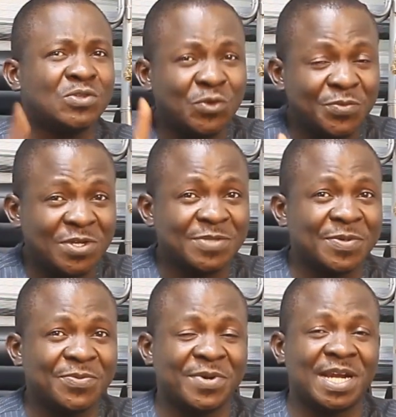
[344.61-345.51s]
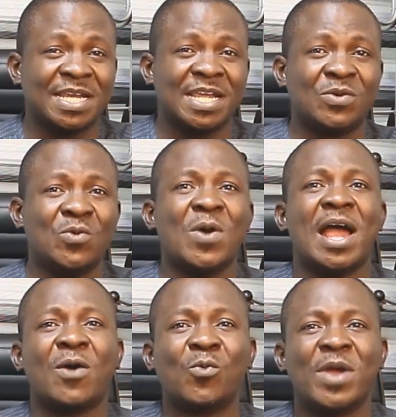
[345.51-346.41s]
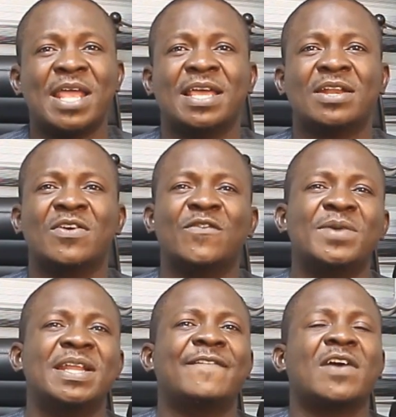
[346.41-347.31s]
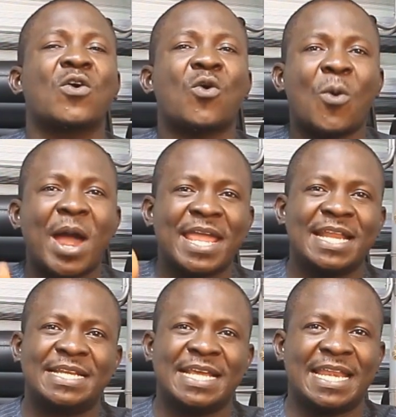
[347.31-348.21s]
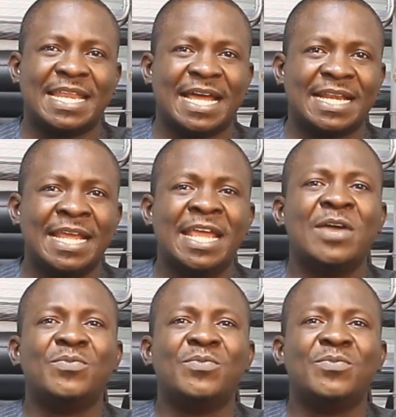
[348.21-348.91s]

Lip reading: dubious people again, who are aware that government have acquired their land,